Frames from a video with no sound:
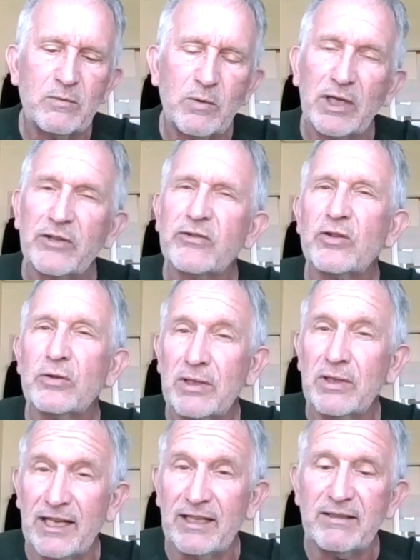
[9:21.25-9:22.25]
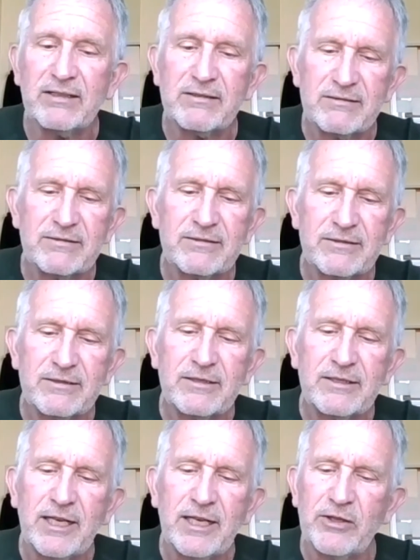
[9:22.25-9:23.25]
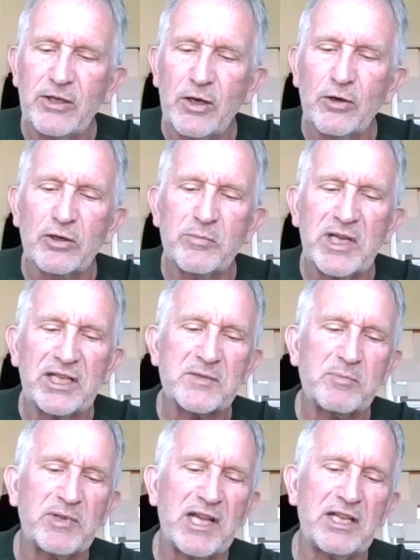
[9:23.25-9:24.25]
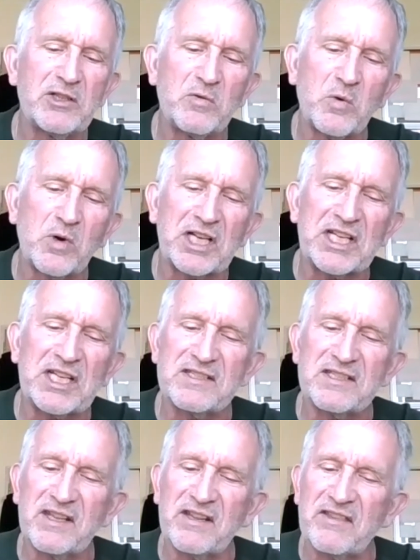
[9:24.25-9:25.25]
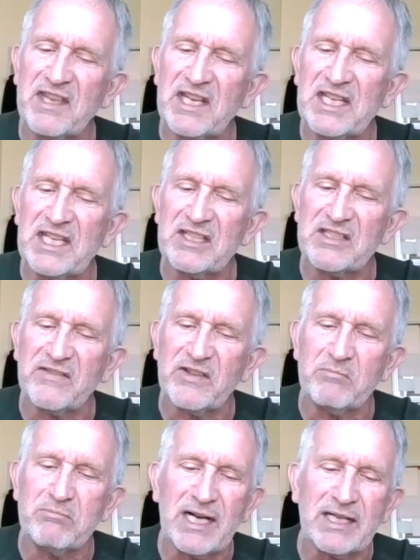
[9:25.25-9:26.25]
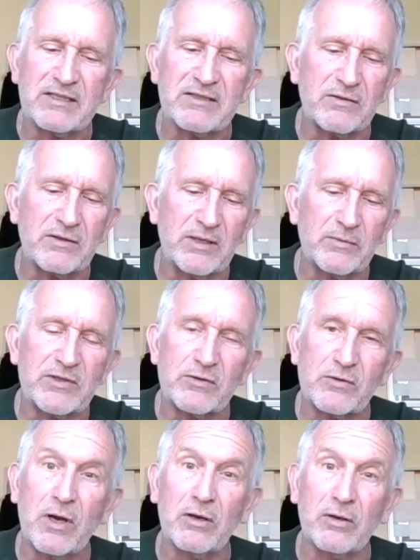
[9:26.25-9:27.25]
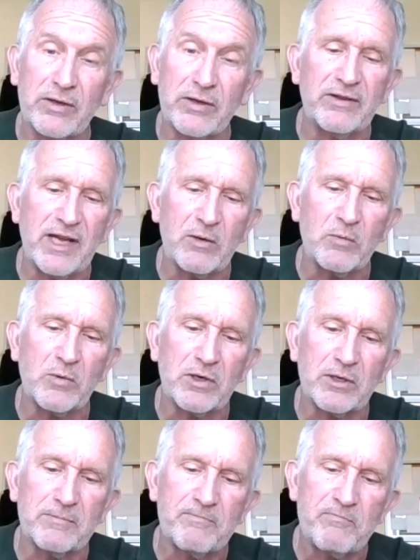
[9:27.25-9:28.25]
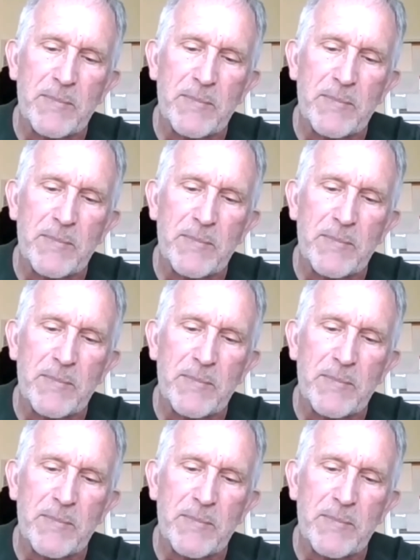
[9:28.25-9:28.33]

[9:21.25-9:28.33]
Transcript: Well, it's too late. And the ownermen explained the workings and the thinkings of the monster that was stronger than they were.